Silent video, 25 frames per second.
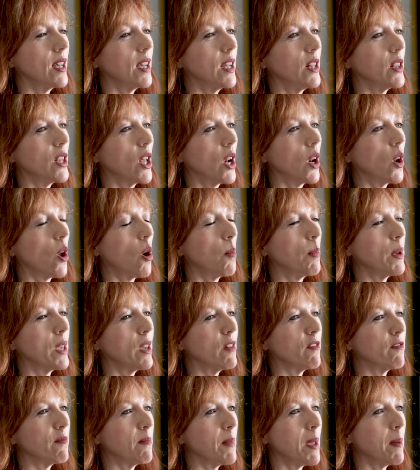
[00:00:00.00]
in the lobby
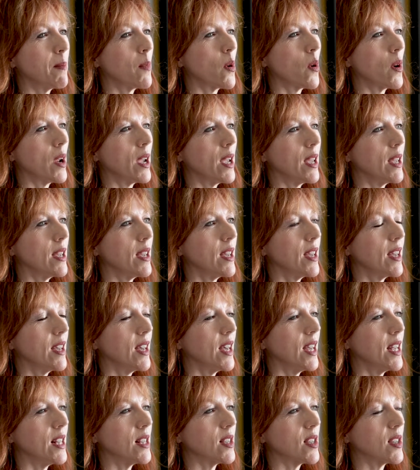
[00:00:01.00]
of memory,
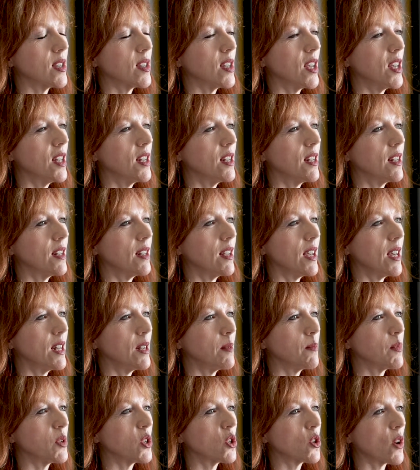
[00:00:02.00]
in sin, in
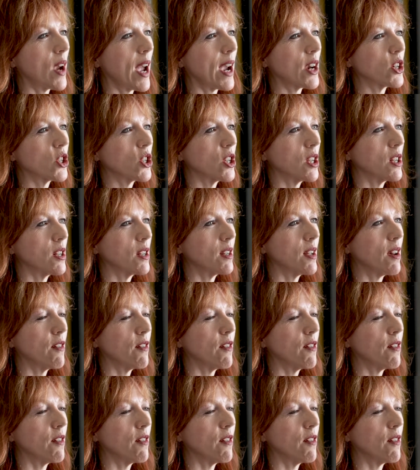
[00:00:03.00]
abstraction,